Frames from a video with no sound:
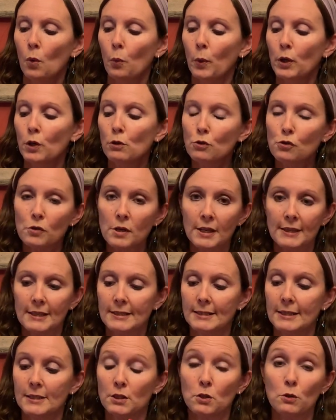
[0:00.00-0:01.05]
When you drink
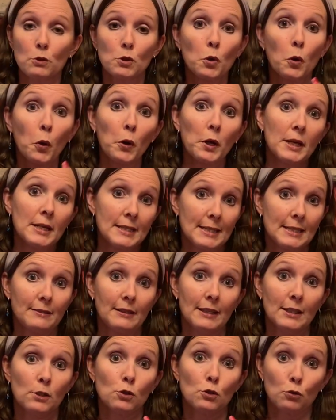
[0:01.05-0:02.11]
this, it's
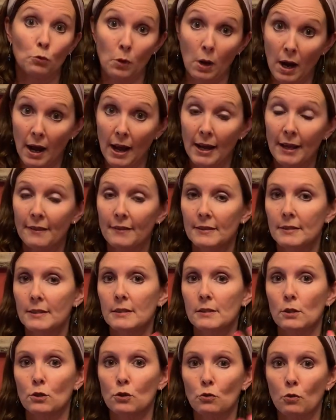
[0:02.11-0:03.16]
notoriously dry. This
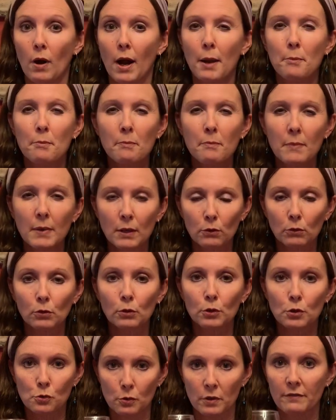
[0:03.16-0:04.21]
is a dry,
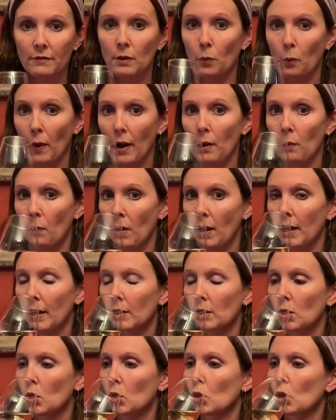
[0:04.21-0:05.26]
mineral-driven white
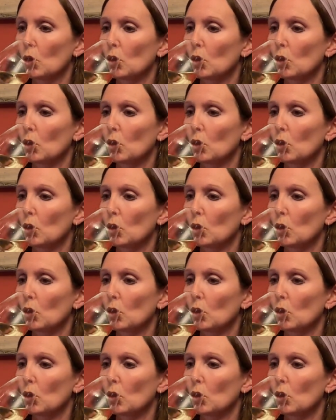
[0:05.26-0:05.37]
wine.